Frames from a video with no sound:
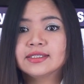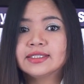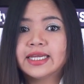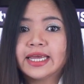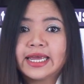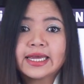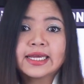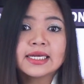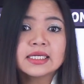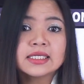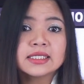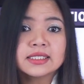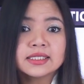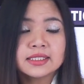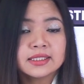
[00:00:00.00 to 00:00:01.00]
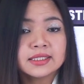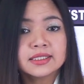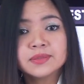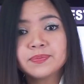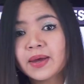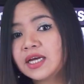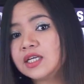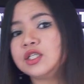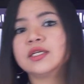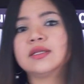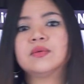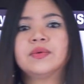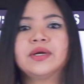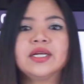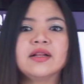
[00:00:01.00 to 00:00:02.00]
taking
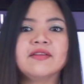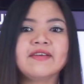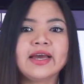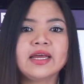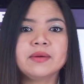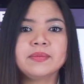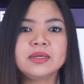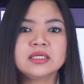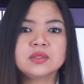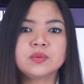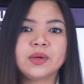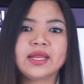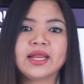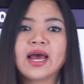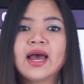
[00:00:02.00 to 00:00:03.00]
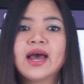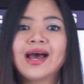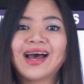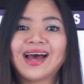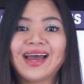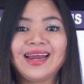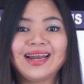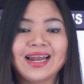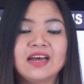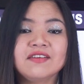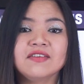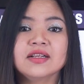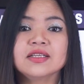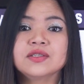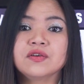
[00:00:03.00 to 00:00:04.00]
special renal vitamins with high
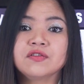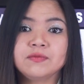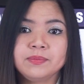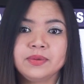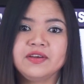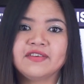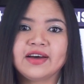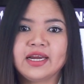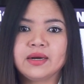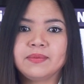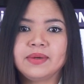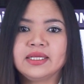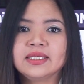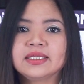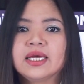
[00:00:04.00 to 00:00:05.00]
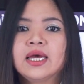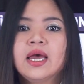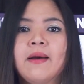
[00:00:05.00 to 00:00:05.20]
levels of B vitamins.